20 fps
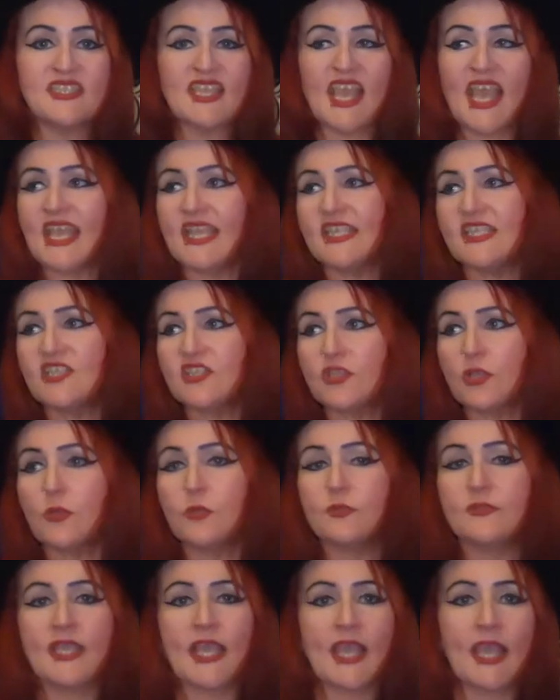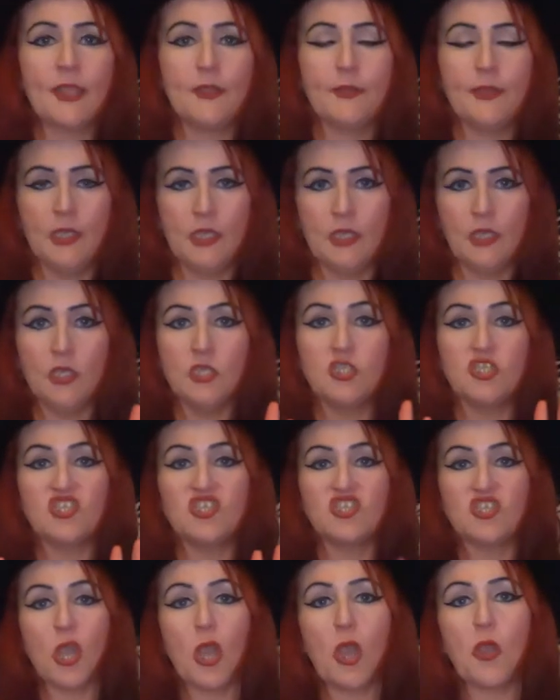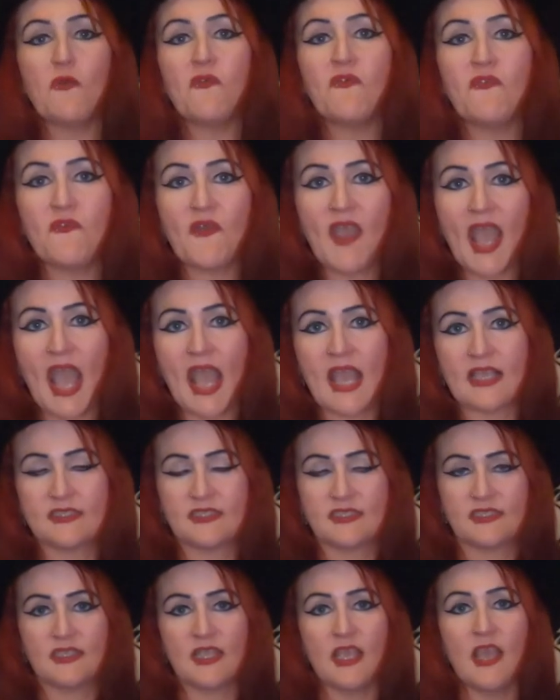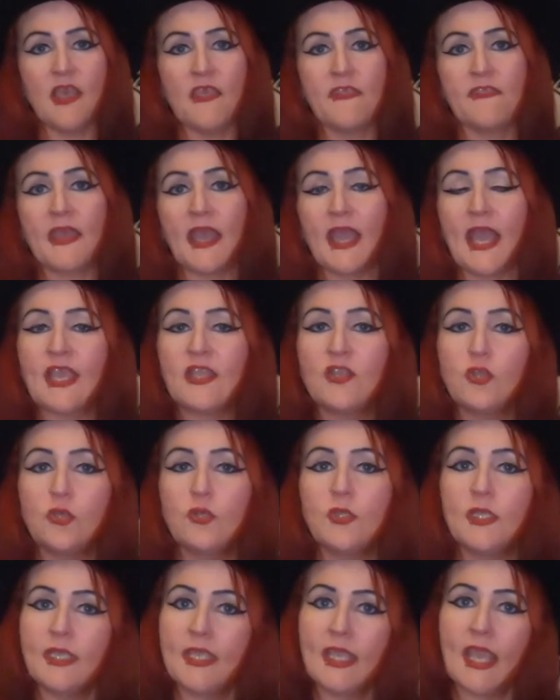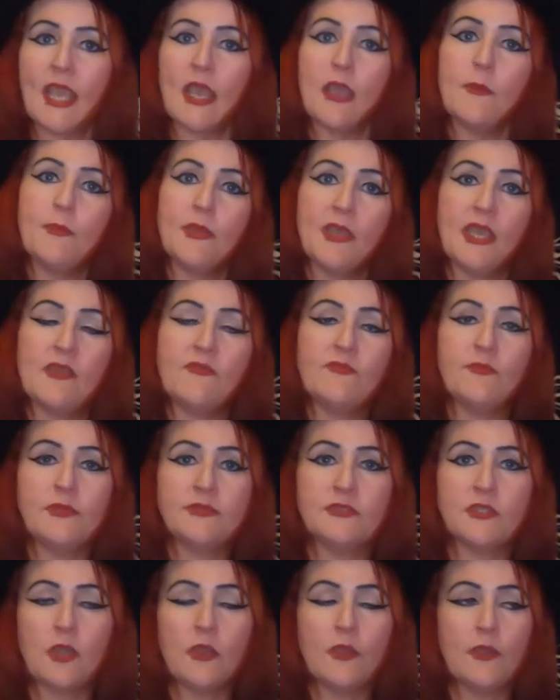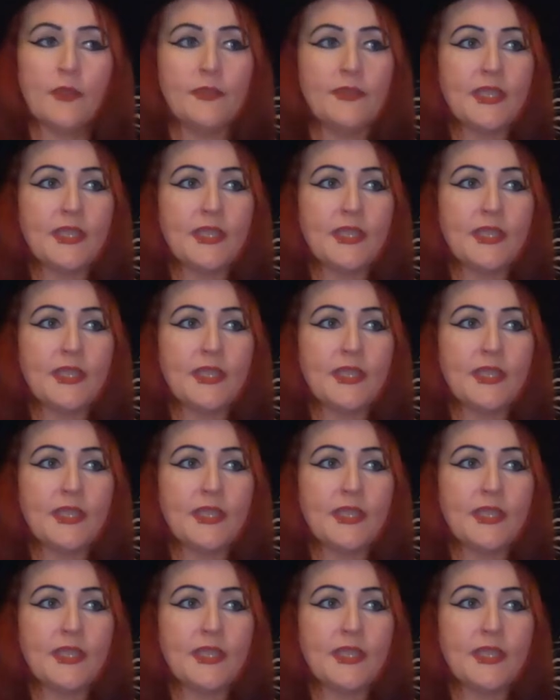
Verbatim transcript: They sold out so fast that I couldn't get a pair for my daughter.